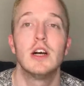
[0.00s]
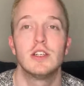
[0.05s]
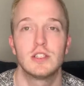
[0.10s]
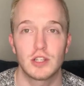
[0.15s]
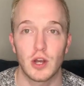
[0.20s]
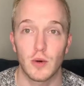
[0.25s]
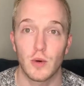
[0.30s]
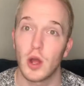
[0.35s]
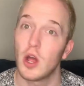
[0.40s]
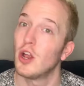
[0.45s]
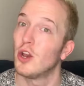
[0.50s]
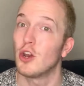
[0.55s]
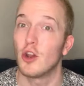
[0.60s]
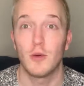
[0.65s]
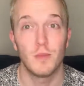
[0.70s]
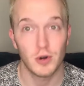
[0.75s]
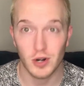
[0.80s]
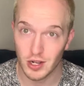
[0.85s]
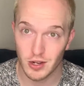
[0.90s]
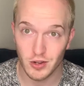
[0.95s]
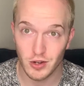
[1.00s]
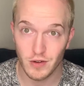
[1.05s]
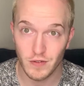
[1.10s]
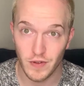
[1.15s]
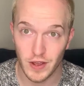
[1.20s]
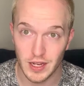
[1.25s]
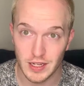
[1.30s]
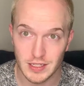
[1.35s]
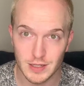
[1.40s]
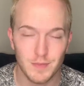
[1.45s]
So no burning on your
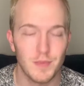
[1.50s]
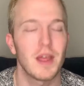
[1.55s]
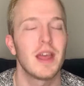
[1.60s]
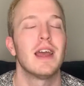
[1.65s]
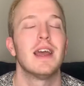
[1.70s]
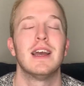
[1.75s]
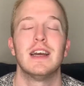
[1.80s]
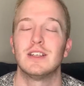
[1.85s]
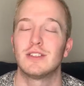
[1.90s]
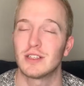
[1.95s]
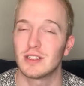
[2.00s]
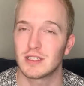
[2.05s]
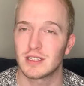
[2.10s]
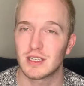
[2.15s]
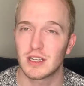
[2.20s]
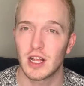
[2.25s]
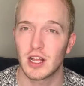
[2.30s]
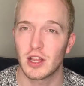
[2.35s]
face. It's just